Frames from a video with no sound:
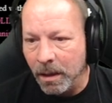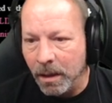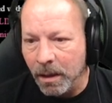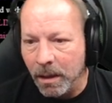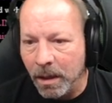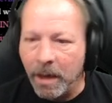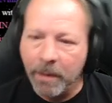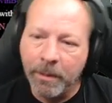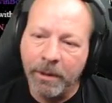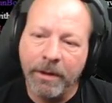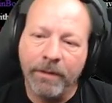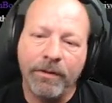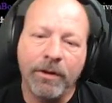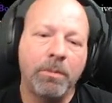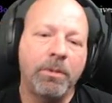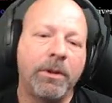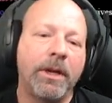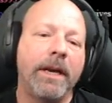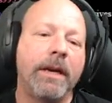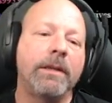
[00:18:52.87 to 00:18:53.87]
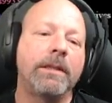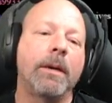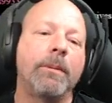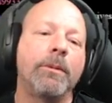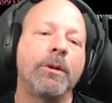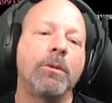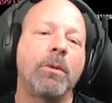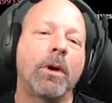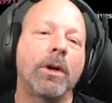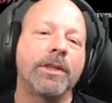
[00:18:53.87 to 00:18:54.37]
How many of you played
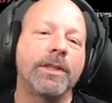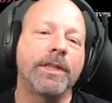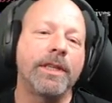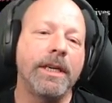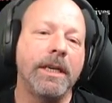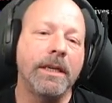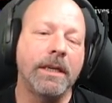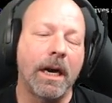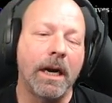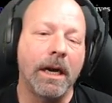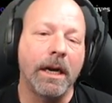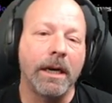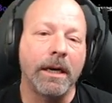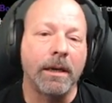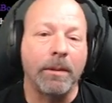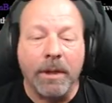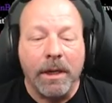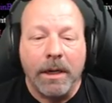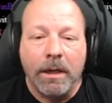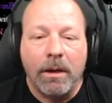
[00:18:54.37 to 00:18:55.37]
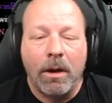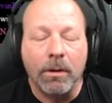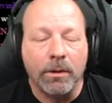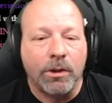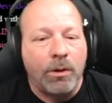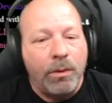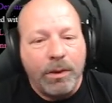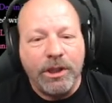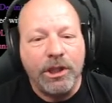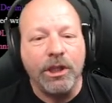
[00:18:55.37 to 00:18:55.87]
WRC 9? I'm getting all
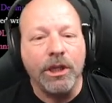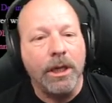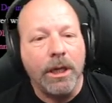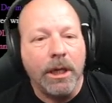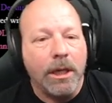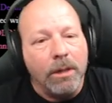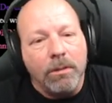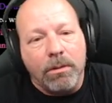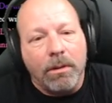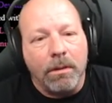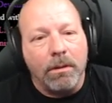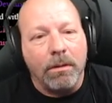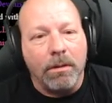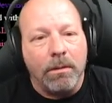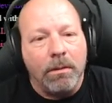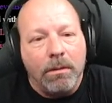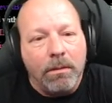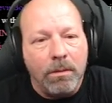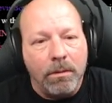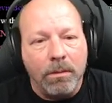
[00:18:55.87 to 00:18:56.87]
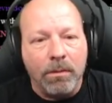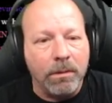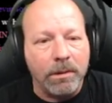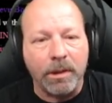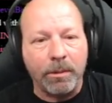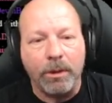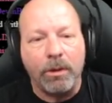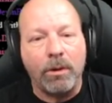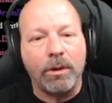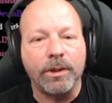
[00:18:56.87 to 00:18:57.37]
twitchy. Oh,
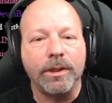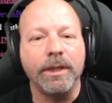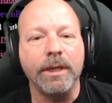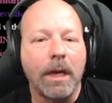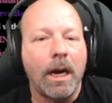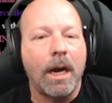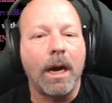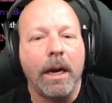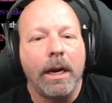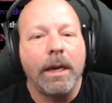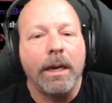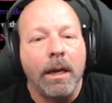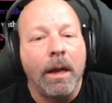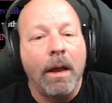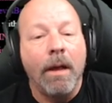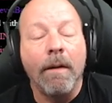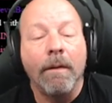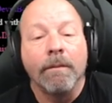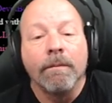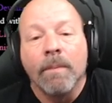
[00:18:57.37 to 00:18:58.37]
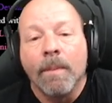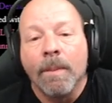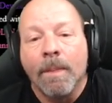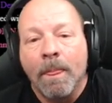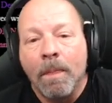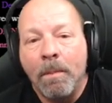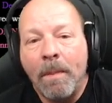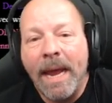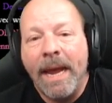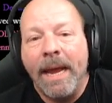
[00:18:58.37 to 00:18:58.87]
WRC 9.
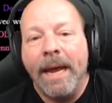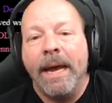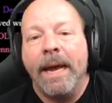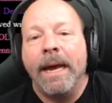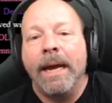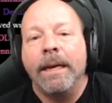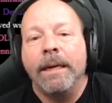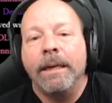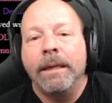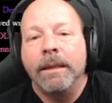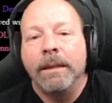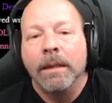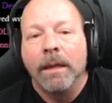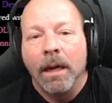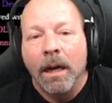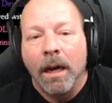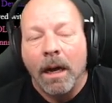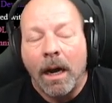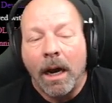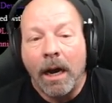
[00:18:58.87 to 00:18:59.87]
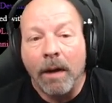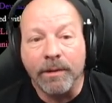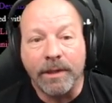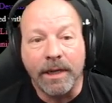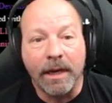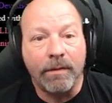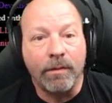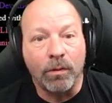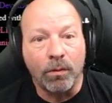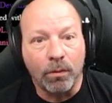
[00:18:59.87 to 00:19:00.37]
Man, I was
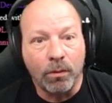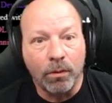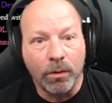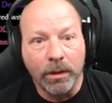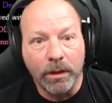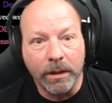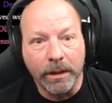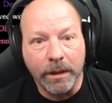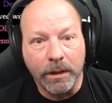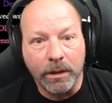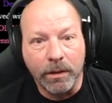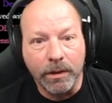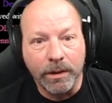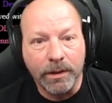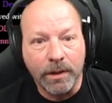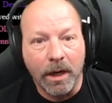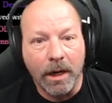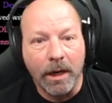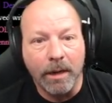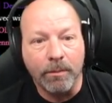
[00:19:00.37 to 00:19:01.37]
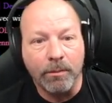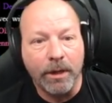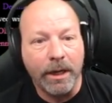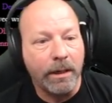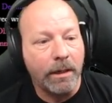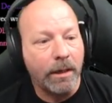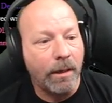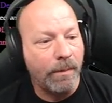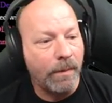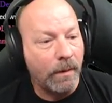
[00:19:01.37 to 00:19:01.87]
having really good time
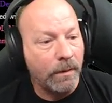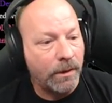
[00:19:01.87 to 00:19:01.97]
playing up